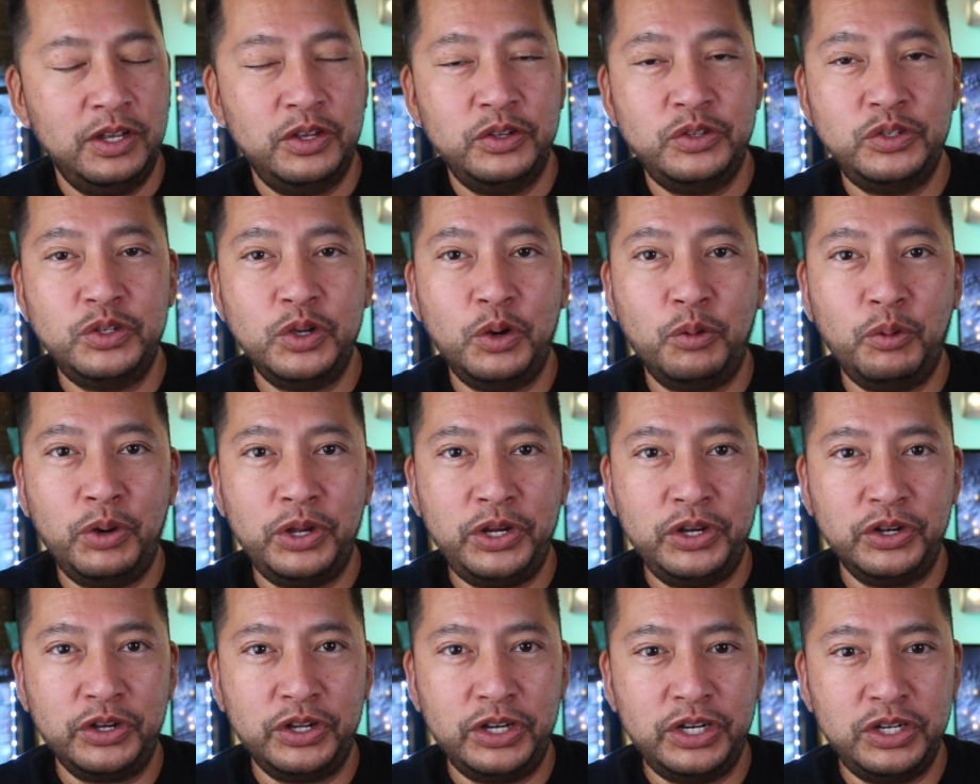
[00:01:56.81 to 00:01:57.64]
So
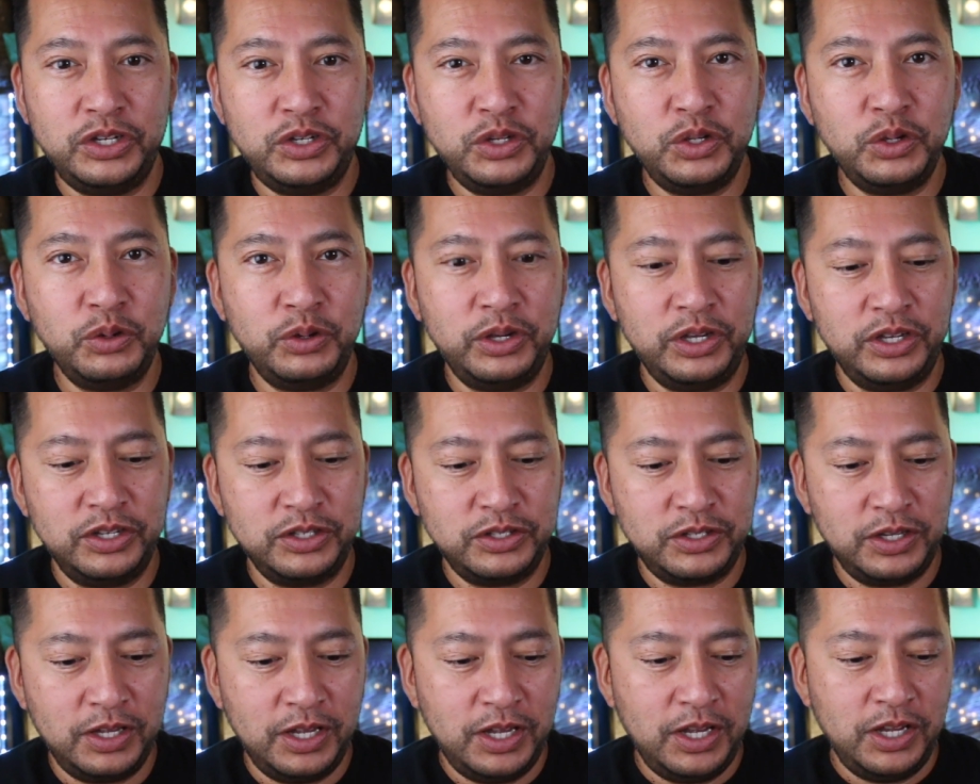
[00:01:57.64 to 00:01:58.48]
what you're gonna do
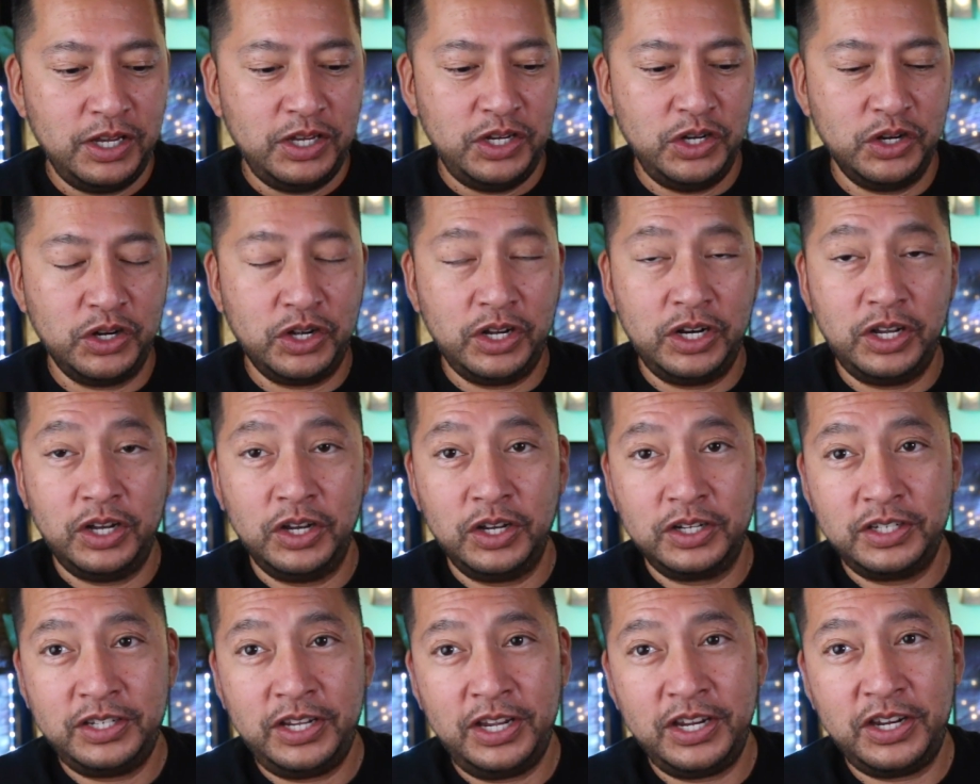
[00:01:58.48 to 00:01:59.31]
is, you're
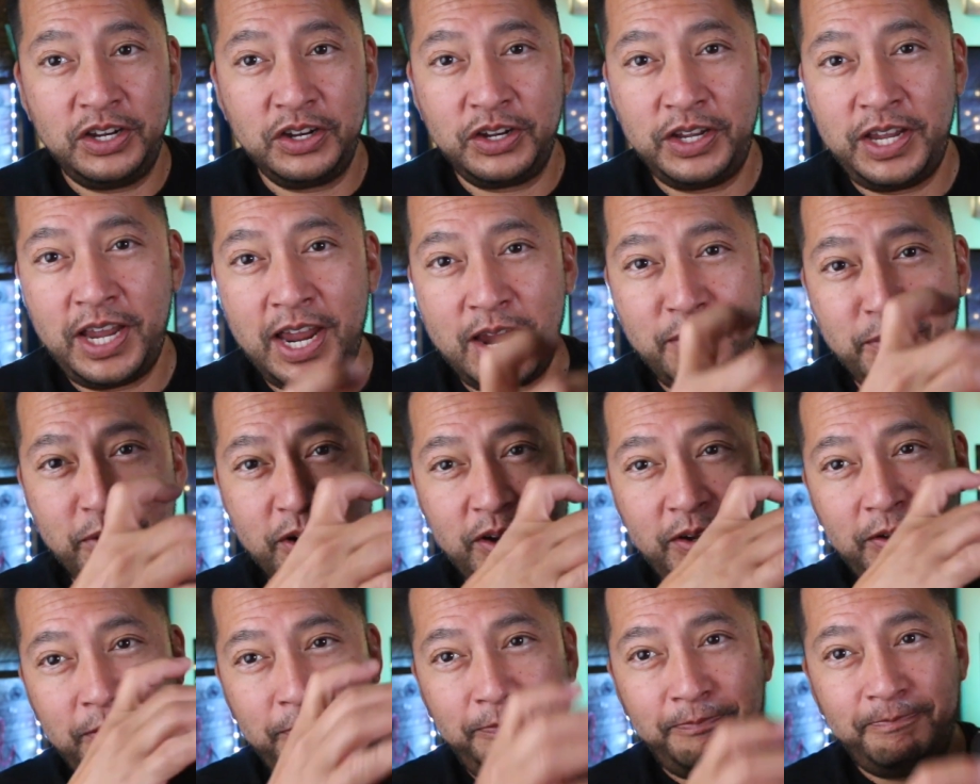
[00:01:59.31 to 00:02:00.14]
gonna take your
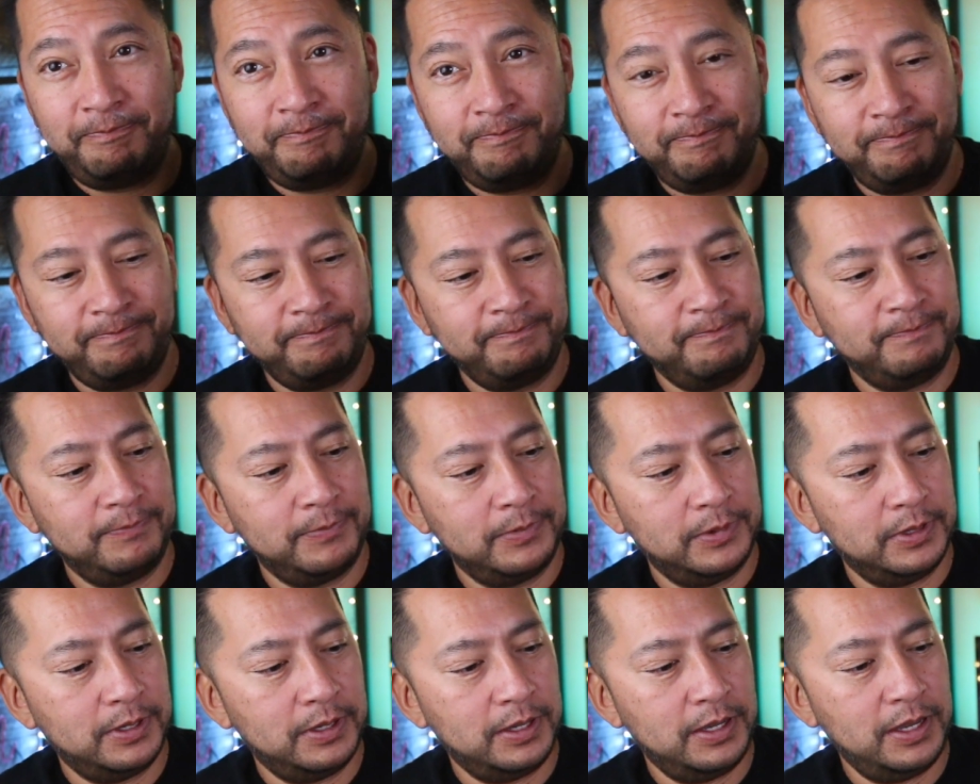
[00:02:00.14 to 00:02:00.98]
camera,
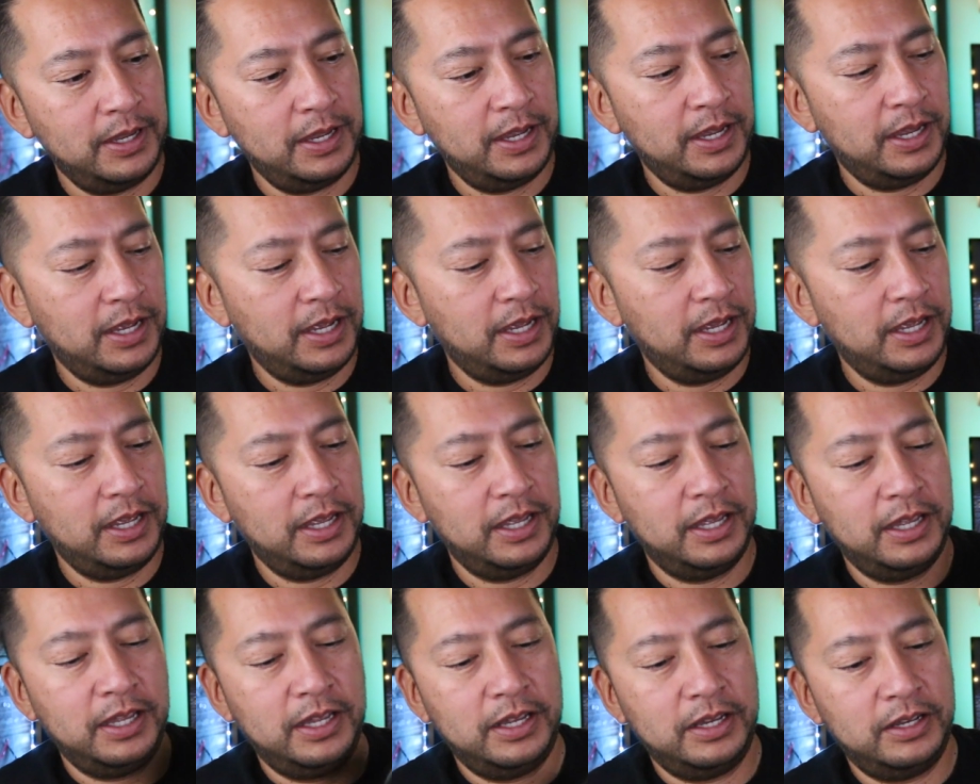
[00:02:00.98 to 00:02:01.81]

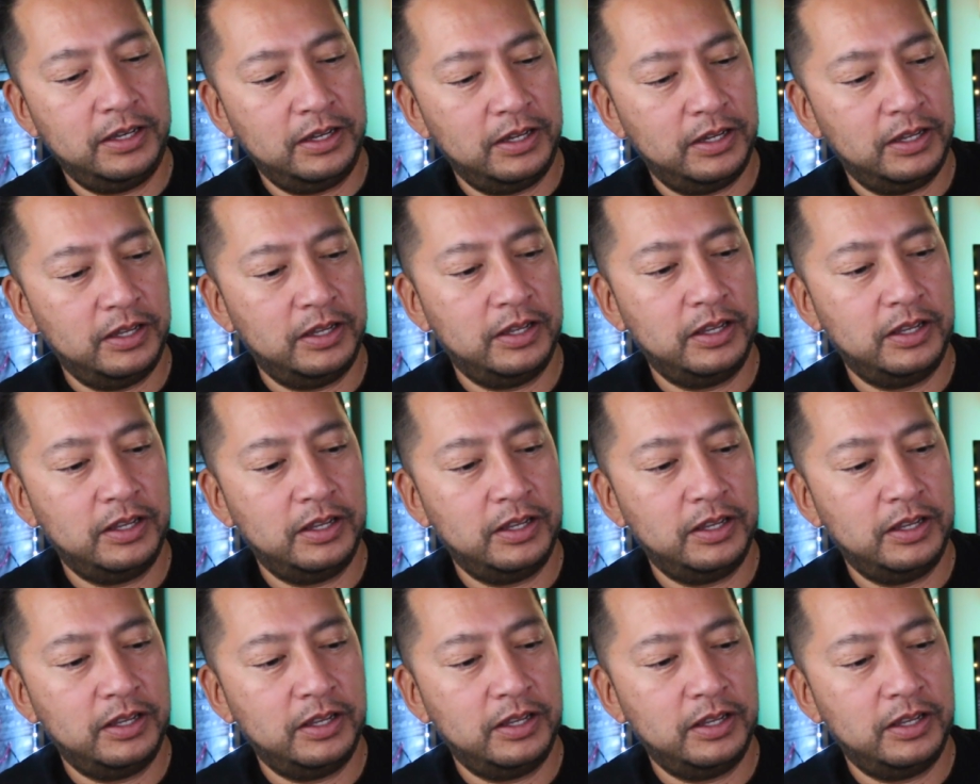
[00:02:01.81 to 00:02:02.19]
and